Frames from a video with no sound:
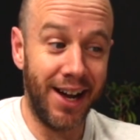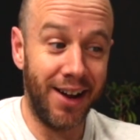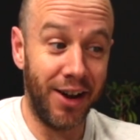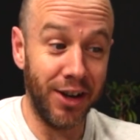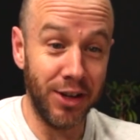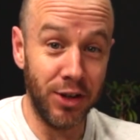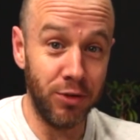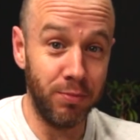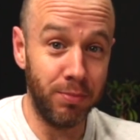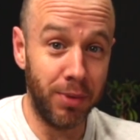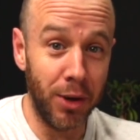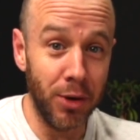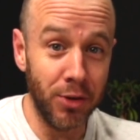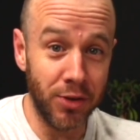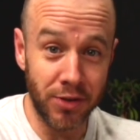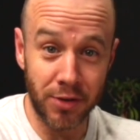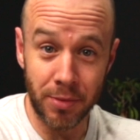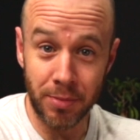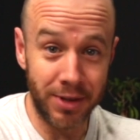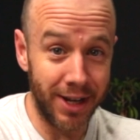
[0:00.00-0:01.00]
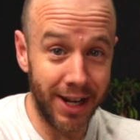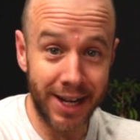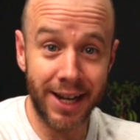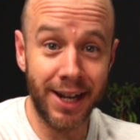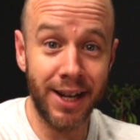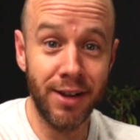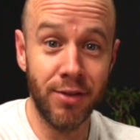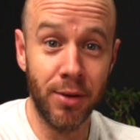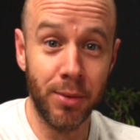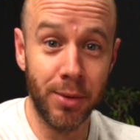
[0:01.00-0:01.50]
I use both of them
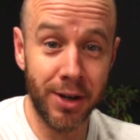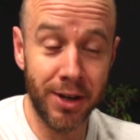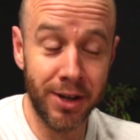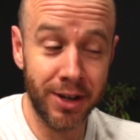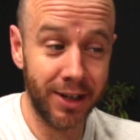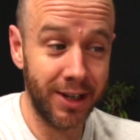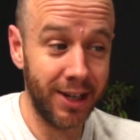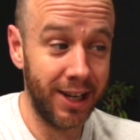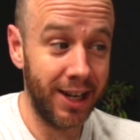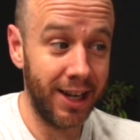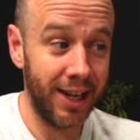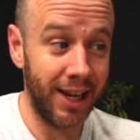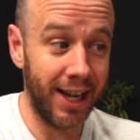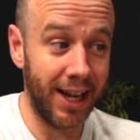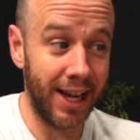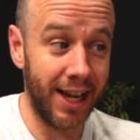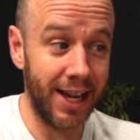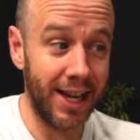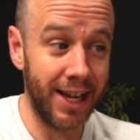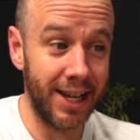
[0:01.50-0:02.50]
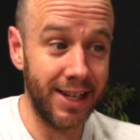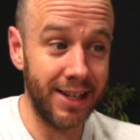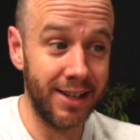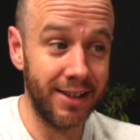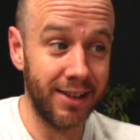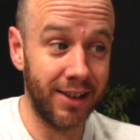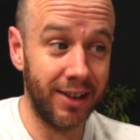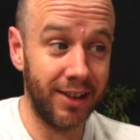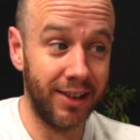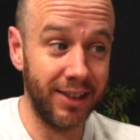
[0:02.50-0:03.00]
daily for work.
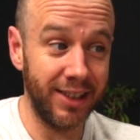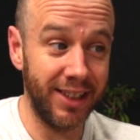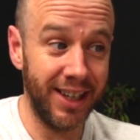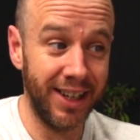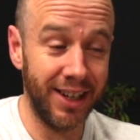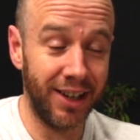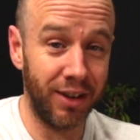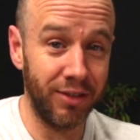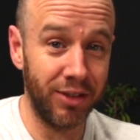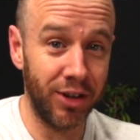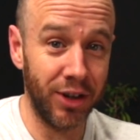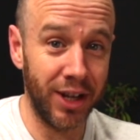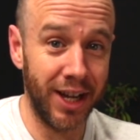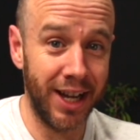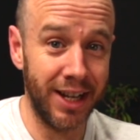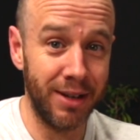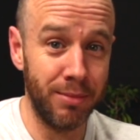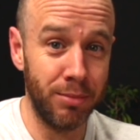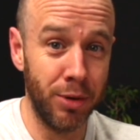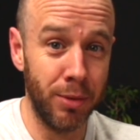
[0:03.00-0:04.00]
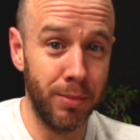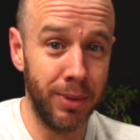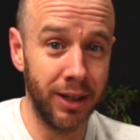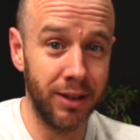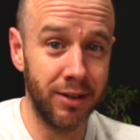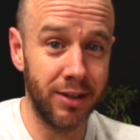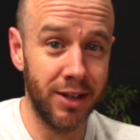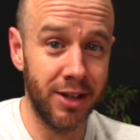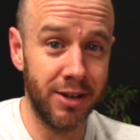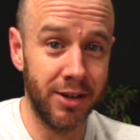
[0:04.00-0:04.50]
And yeah, I've gone ahead and put
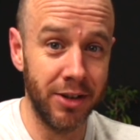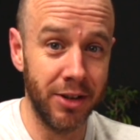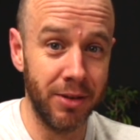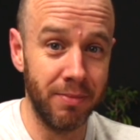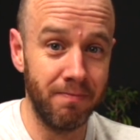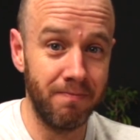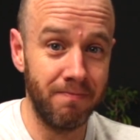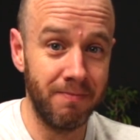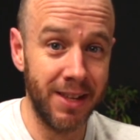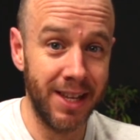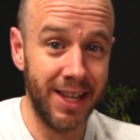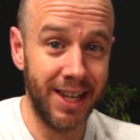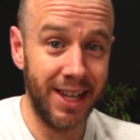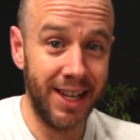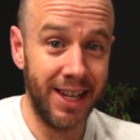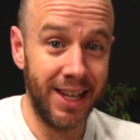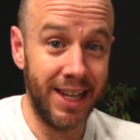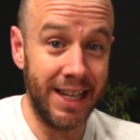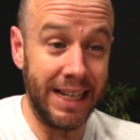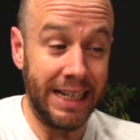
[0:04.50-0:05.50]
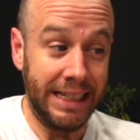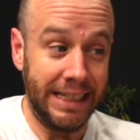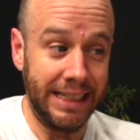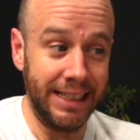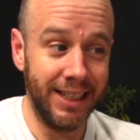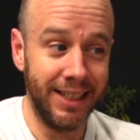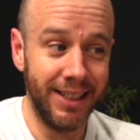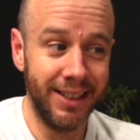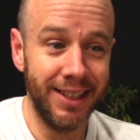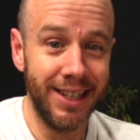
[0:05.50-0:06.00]
Big Sur on them.
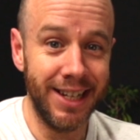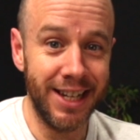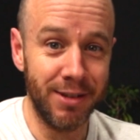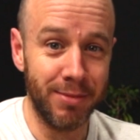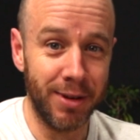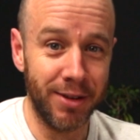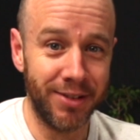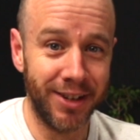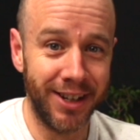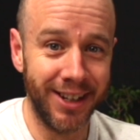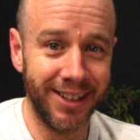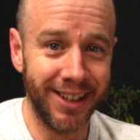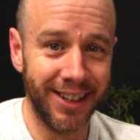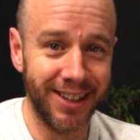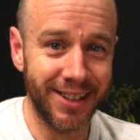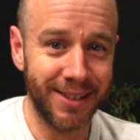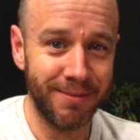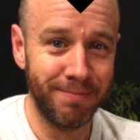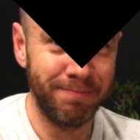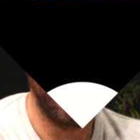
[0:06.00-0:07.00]
Here's my findings.